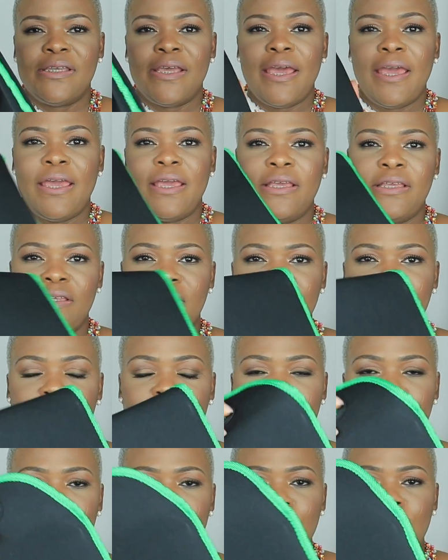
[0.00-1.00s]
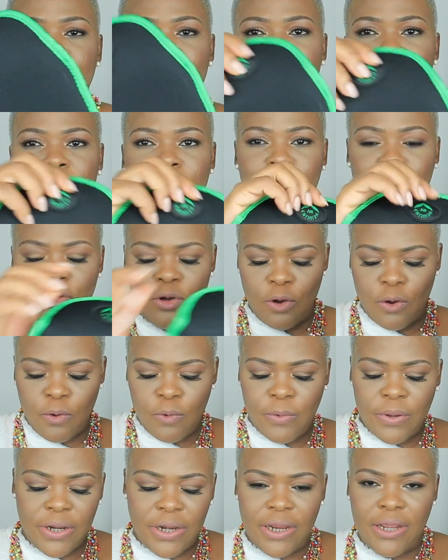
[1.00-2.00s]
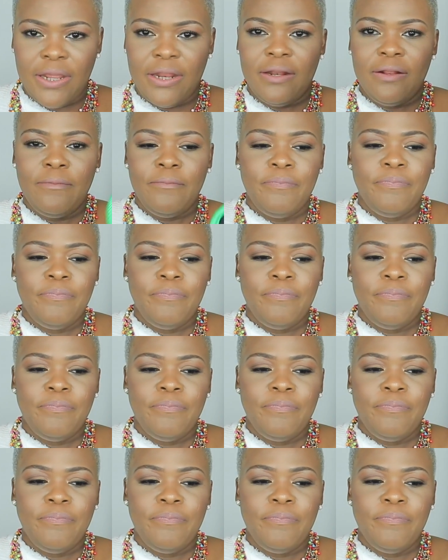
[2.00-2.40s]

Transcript: case to go with it.